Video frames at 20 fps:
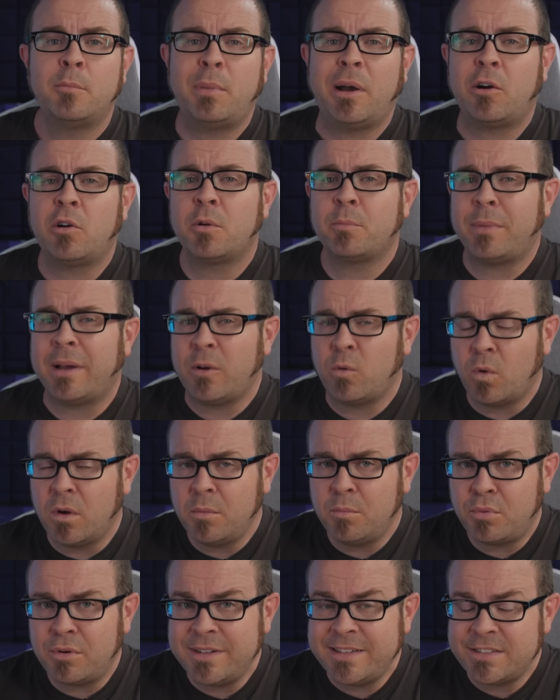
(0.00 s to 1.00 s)
powered by
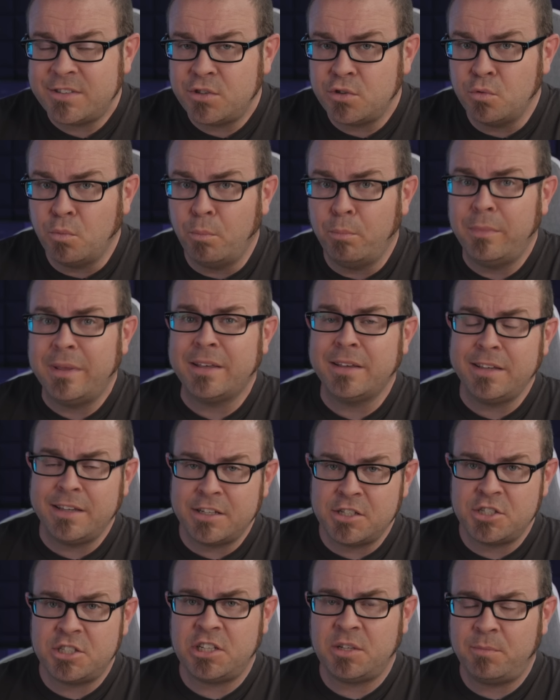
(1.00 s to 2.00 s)
one point two
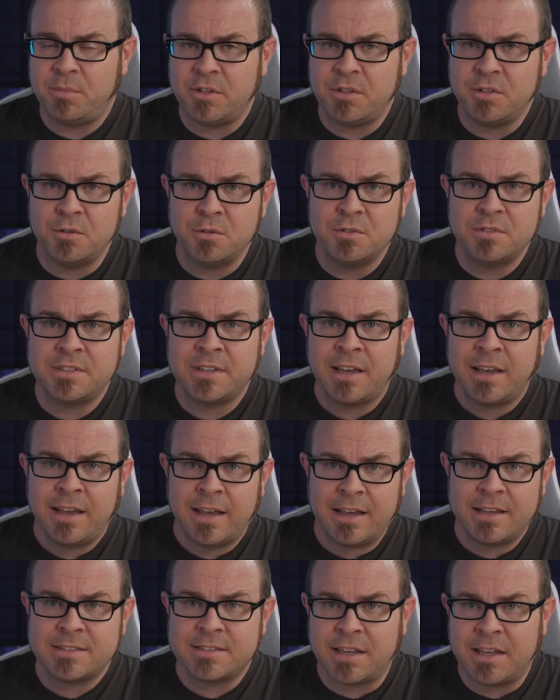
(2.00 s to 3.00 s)
million G P Us,
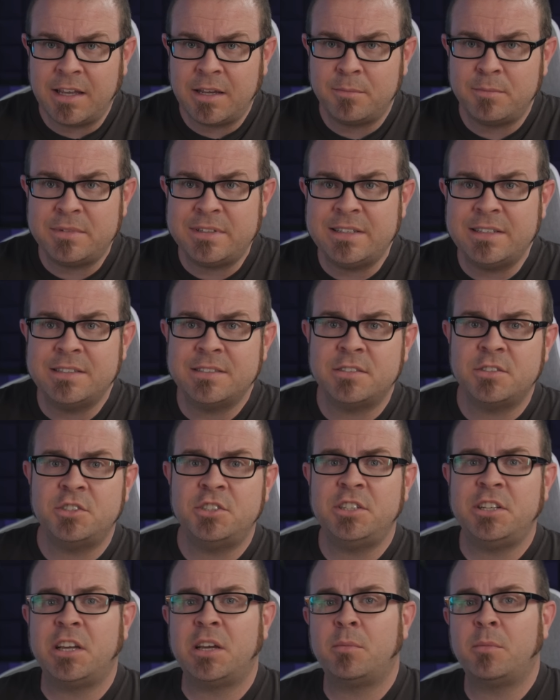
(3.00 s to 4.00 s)
as A M D's
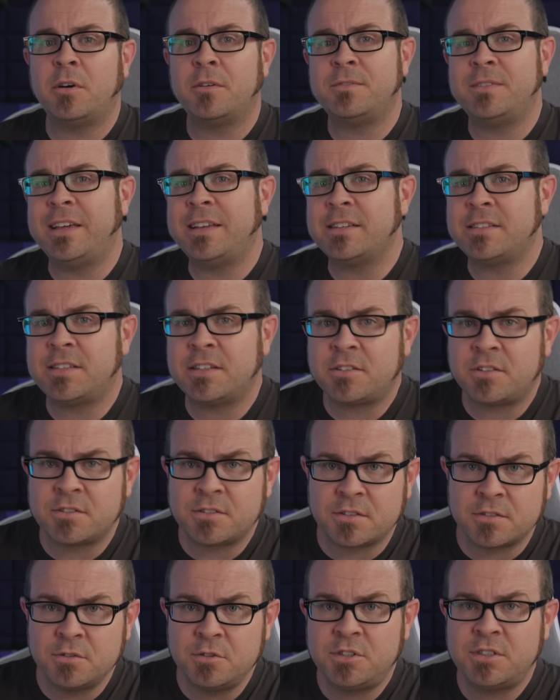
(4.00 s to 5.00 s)
G M of Data Center
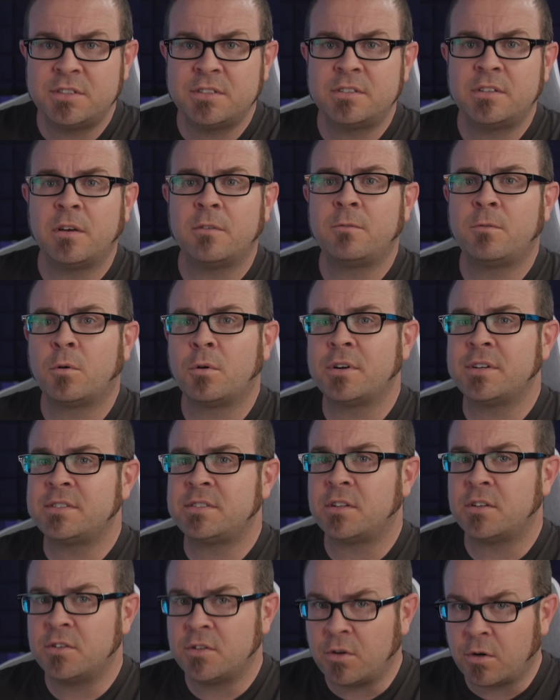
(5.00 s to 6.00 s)
Solutions,
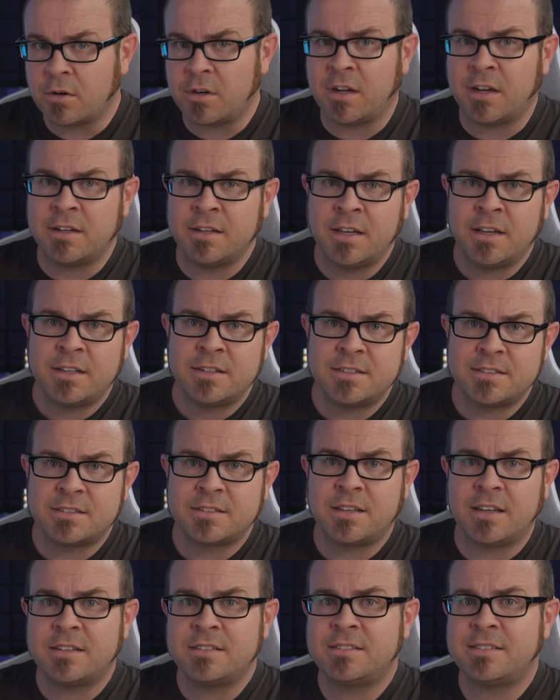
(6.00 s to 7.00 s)
Forrest Norrod,
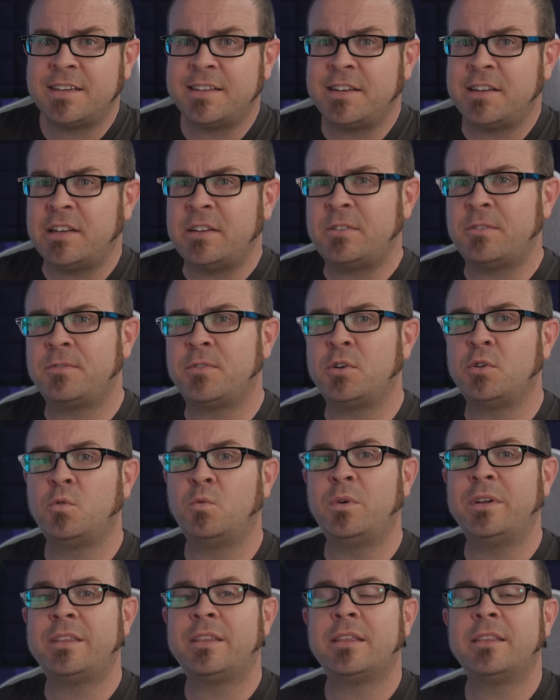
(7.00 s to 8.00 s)
discussed in an interview
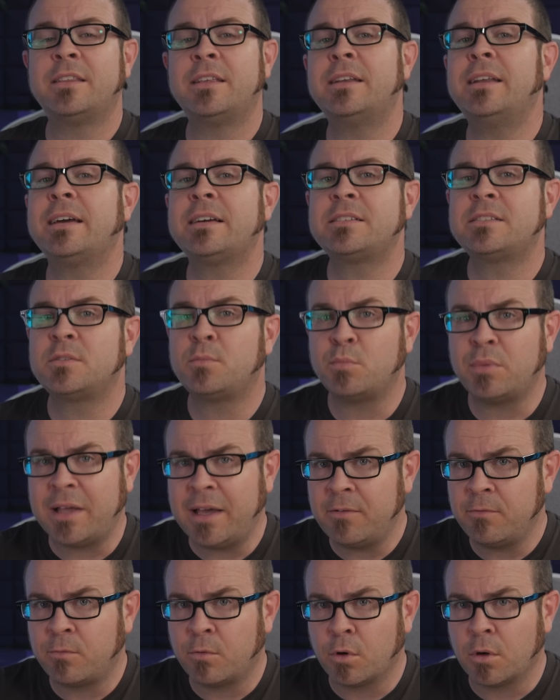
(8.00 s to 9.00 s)
with The Next
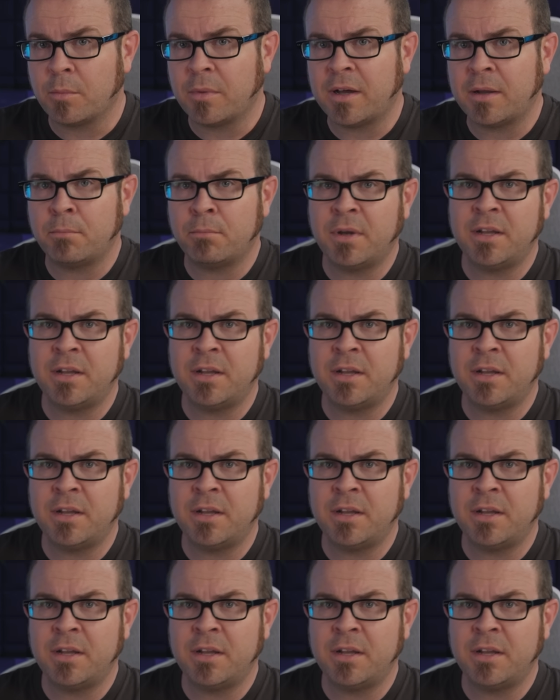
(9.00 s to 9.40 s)
Platform on